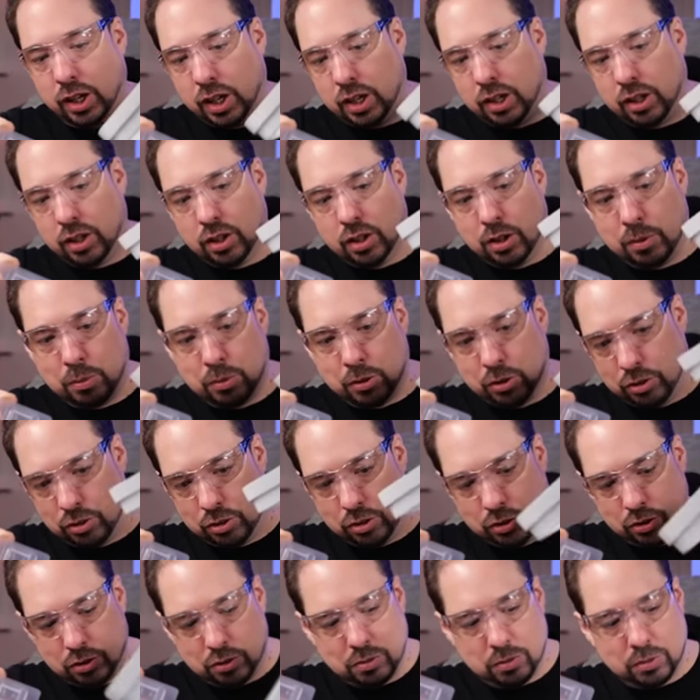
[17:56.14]
hanging up because
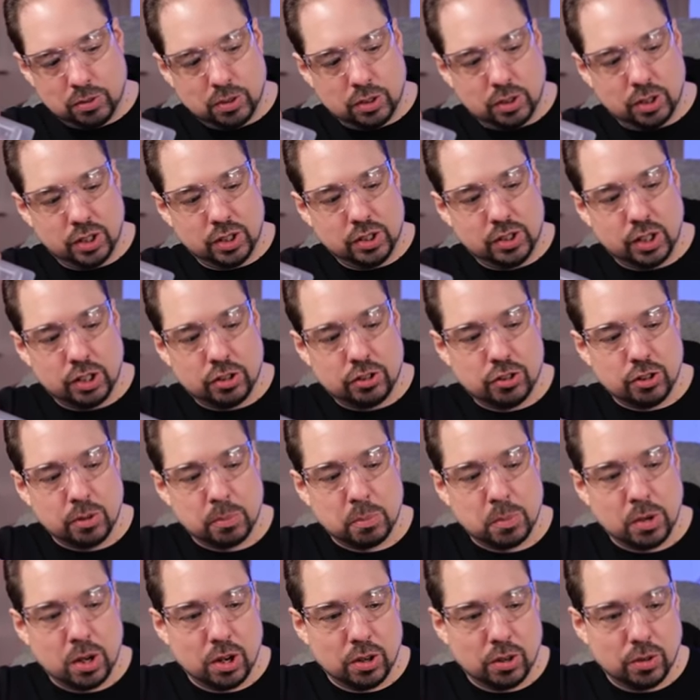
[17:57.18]
it's a desktop
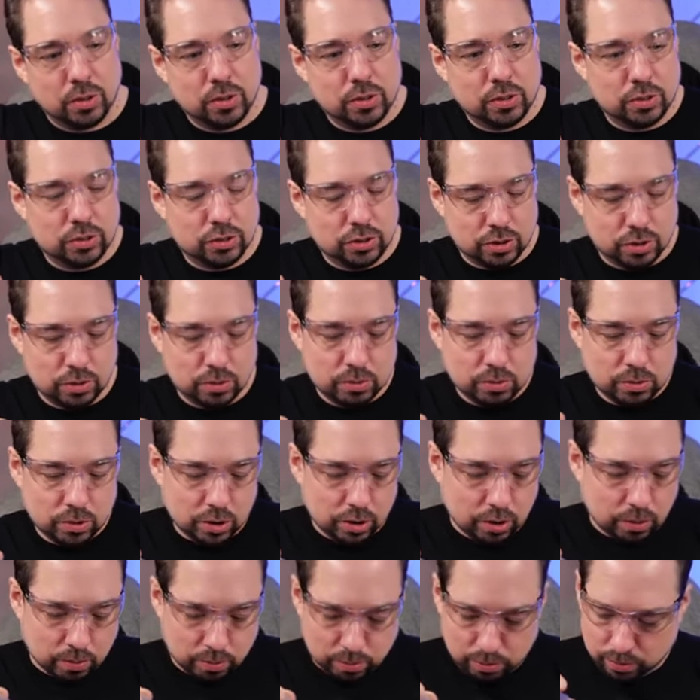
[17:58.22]
model. So,
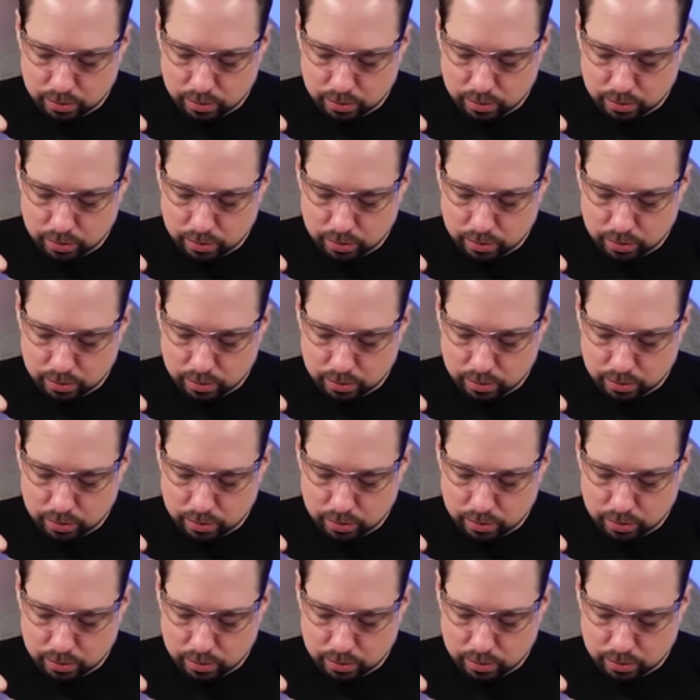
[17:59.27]
yeah.